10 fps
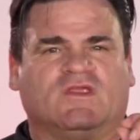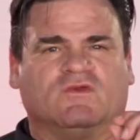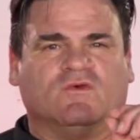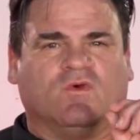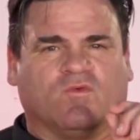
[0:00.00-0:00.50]

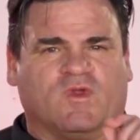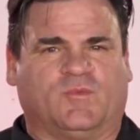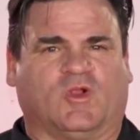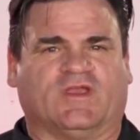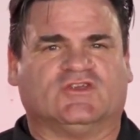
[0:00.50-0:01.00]
you
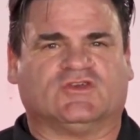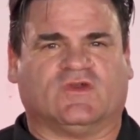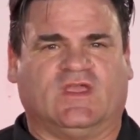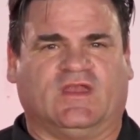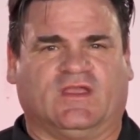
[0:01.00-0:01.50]
replace your
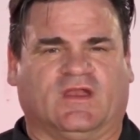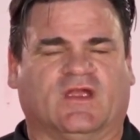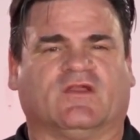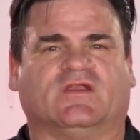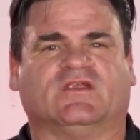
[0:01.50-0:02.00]
heating and
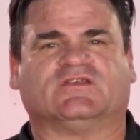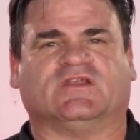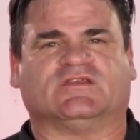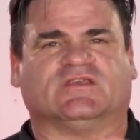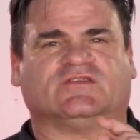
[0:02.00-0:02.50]
air
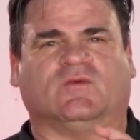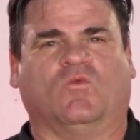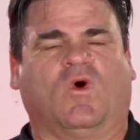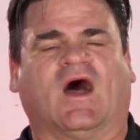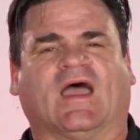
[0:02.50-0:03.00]
conditioning system.
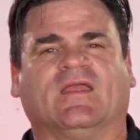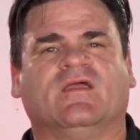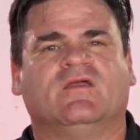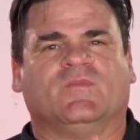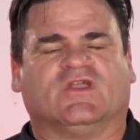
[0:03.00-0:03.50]
Why?
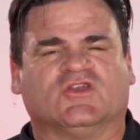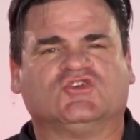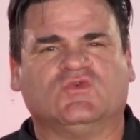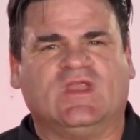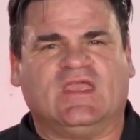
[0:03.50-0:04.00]
Because
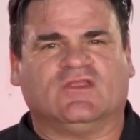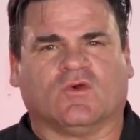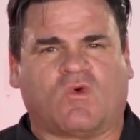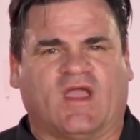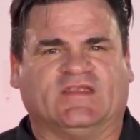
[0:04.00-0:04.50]
you need the
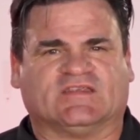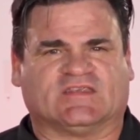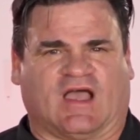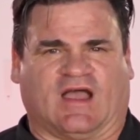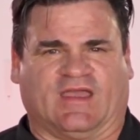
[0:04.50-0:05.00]
right
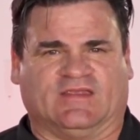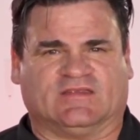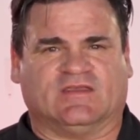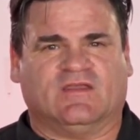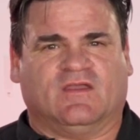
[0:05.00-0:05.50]

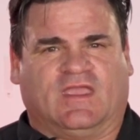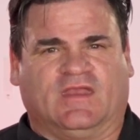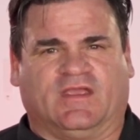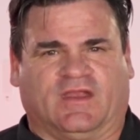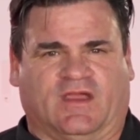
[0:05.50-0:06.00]
size
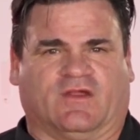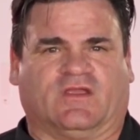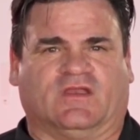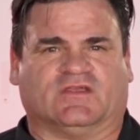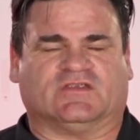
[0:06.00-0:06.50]
heating and air
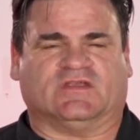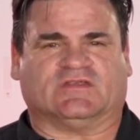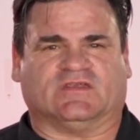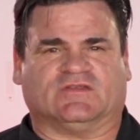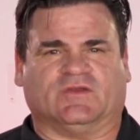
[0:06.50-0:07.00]
conditioning
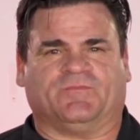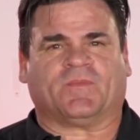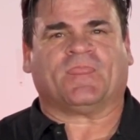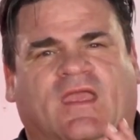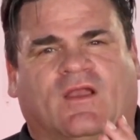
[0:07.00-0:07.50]
system.
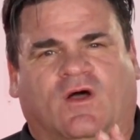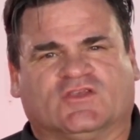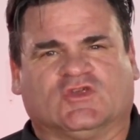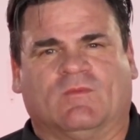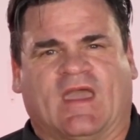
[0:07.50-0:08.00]
It
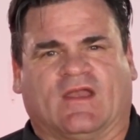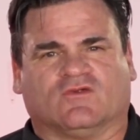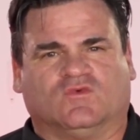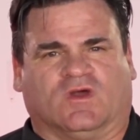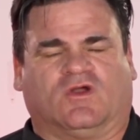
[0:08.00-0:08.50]
also
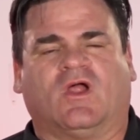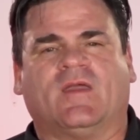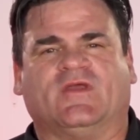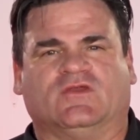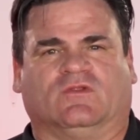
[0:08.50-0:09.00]
matters what
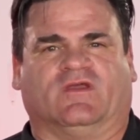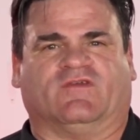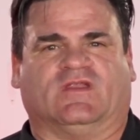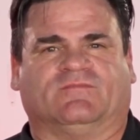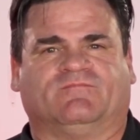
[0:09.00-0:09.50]
climate you live
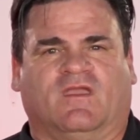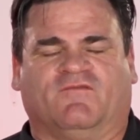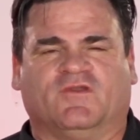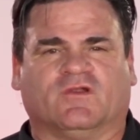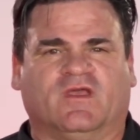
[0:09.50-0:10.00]
in.
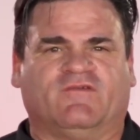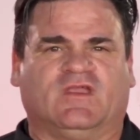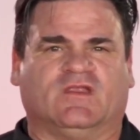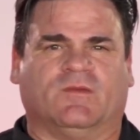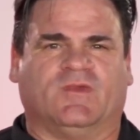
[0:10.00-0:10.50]
If you're living
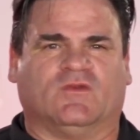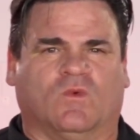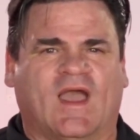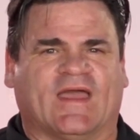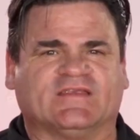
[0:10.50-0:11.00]
in the
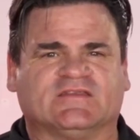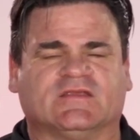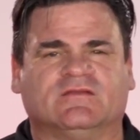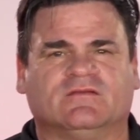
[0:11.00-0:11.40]
Midwest,